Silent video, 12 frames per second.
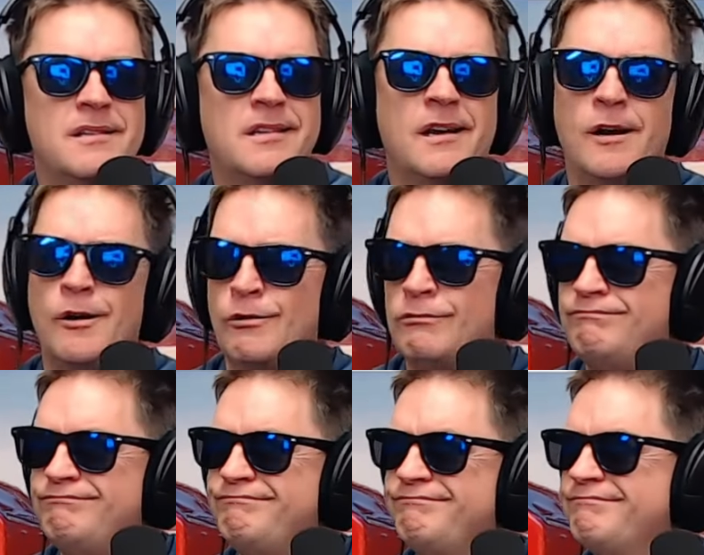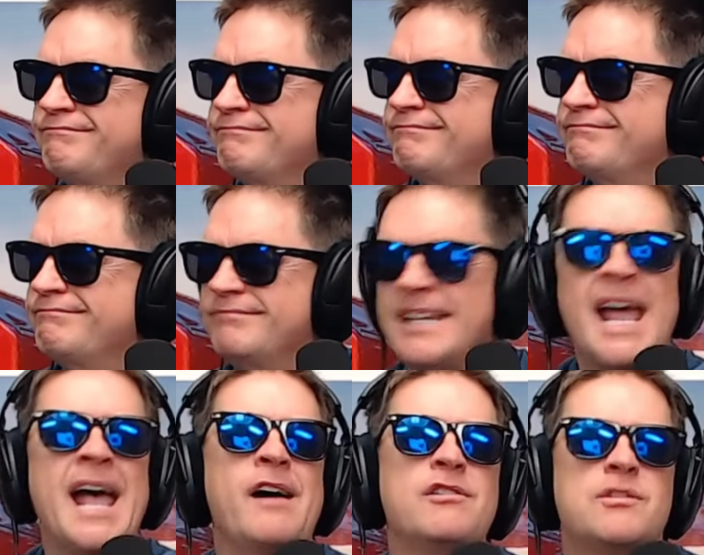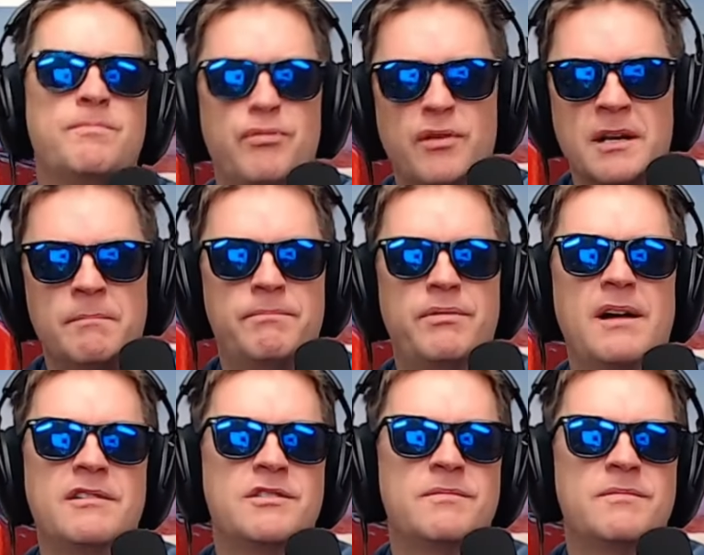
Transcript: So, wow. Yeah, it was pretty.